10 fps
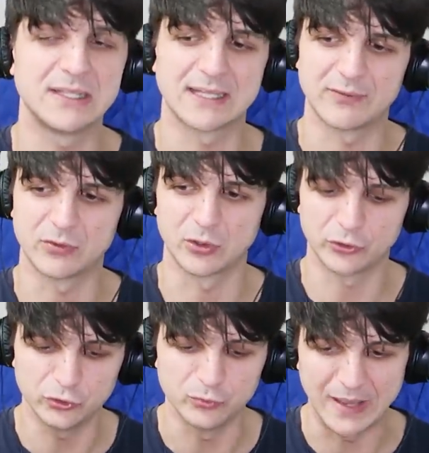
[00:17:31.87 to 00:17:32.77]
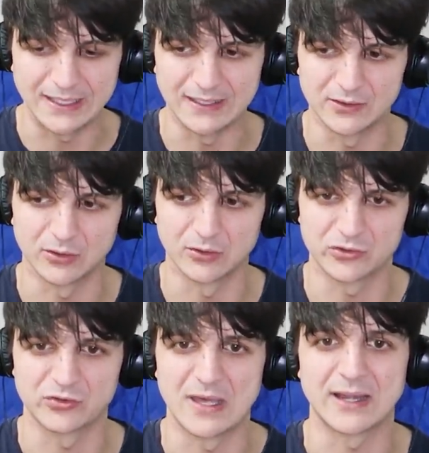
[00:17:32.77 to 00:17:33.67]
Like if there are too many, there are
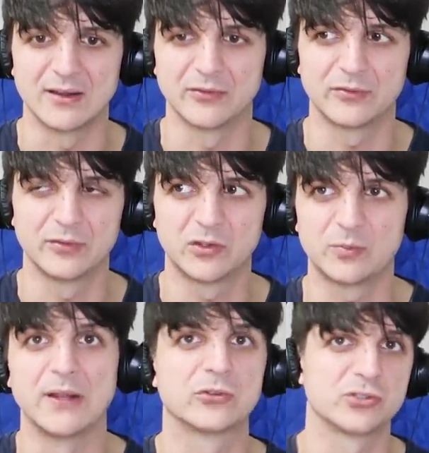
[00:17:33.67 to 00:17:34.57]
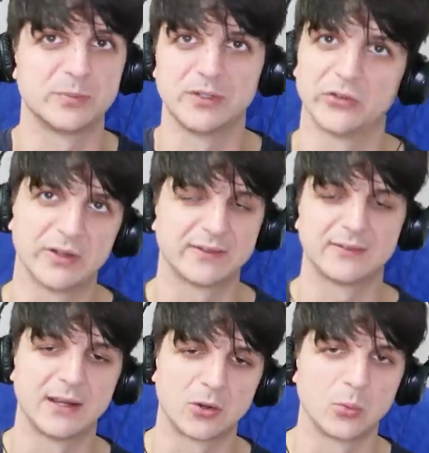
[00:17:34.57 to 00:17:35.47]
just not enough sponsorship deals,
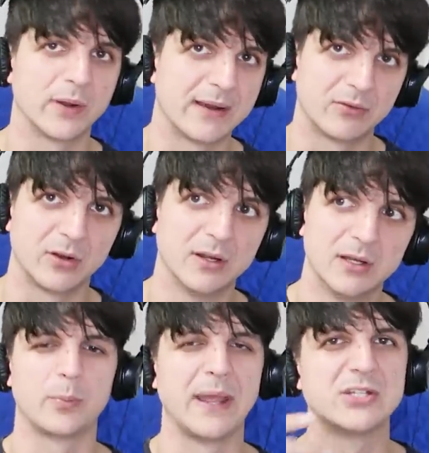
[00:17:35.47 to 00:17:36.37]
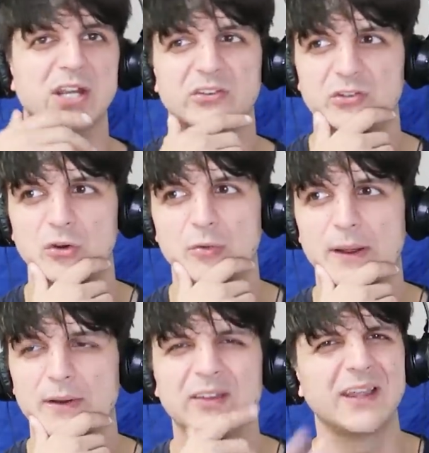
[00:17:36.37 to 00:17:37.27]
let's say, or whatever, or paychecks to go
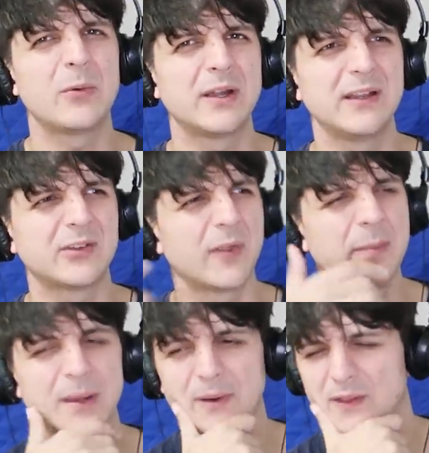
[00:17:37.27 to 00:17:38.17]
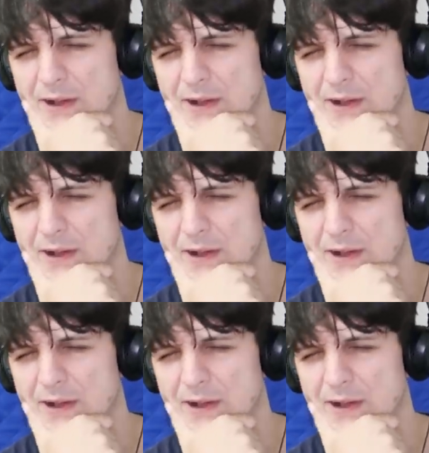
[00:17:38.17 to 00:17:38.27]
around. Is that what it is? Are they paid by the